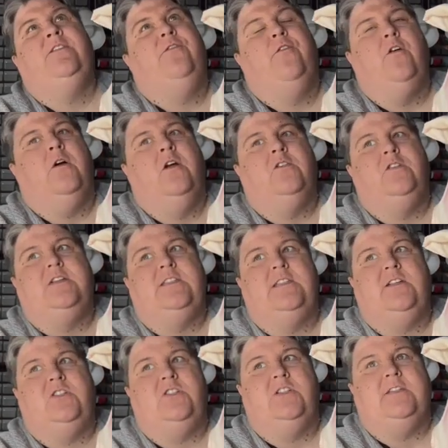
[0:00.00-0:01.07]
400
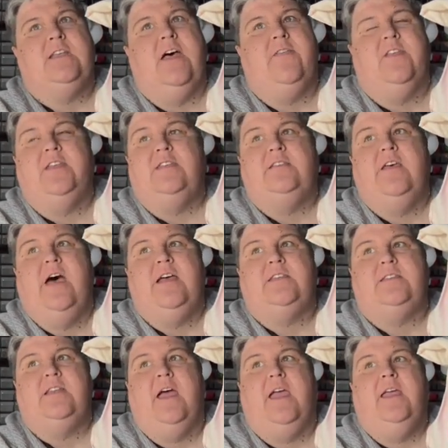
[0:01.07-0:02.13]
stitches on this
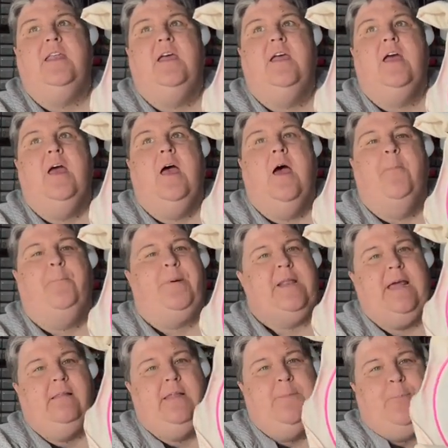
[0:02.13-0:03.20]
last night. But
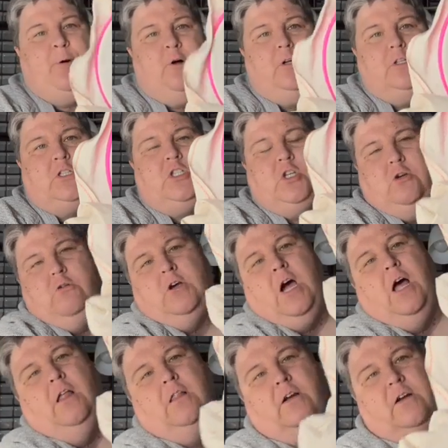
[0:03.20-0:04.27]
I only pulled 2
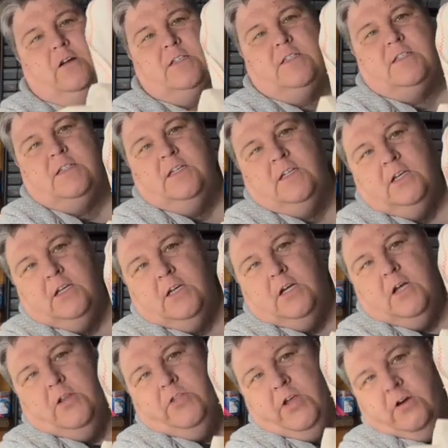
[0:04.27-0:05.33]
colors.
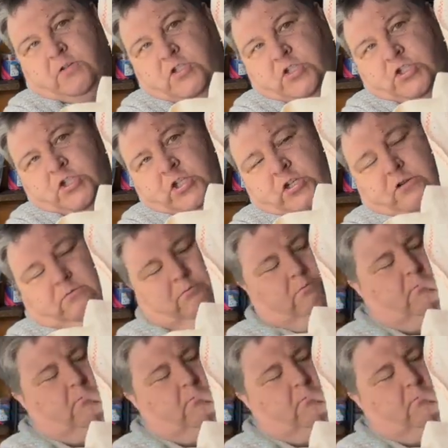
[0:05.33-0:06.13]
Those 2,